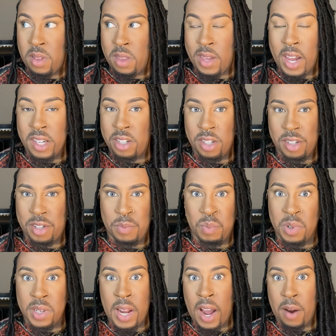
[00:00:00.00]
they just
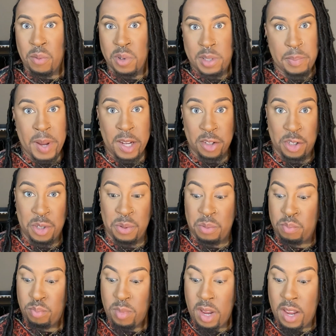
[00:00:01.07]
will not respect you
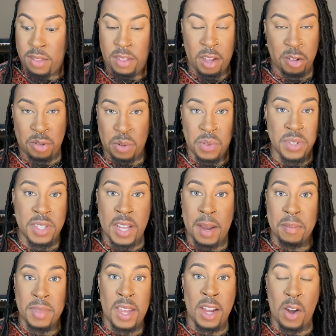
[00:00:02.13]
and they'll do the
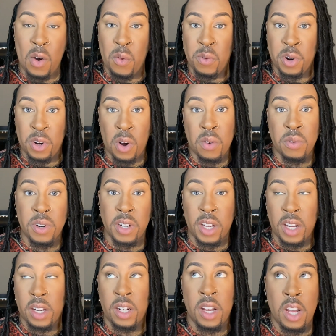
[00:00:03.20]
same thing over and over
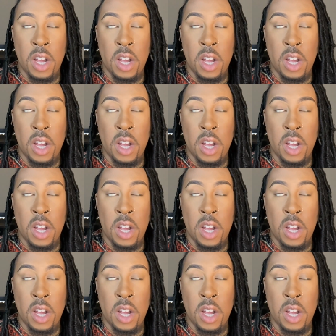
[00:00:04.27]
again.